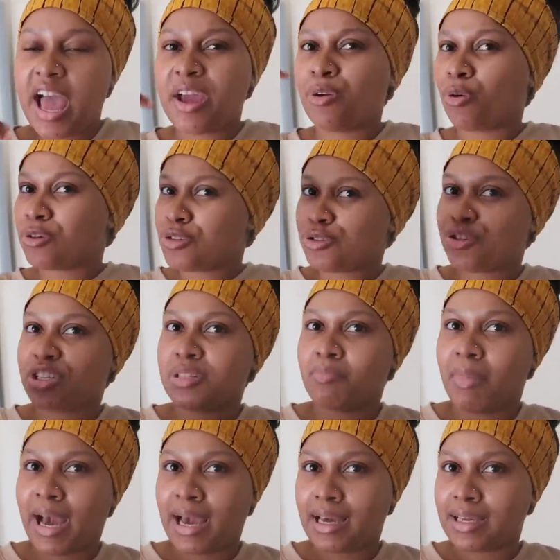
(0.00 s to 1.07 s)
and also just
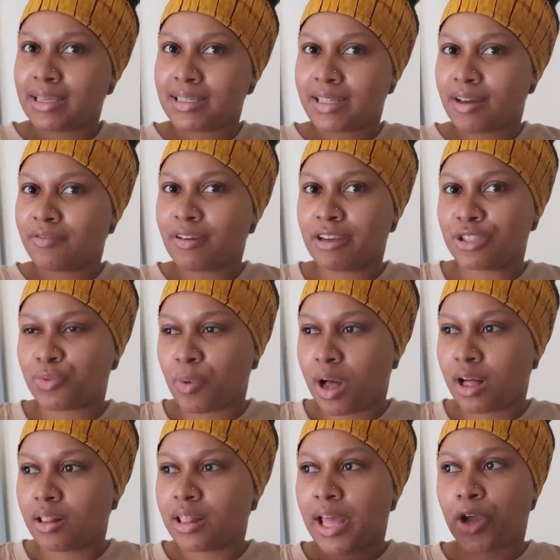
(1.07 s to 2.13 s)
my stuff as
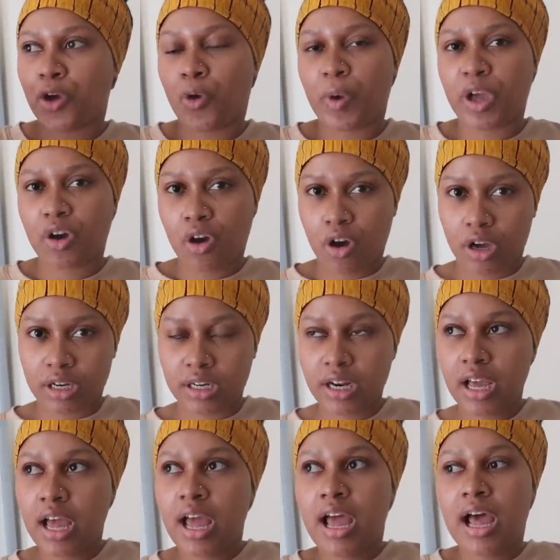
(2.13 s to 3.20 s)
well, like going on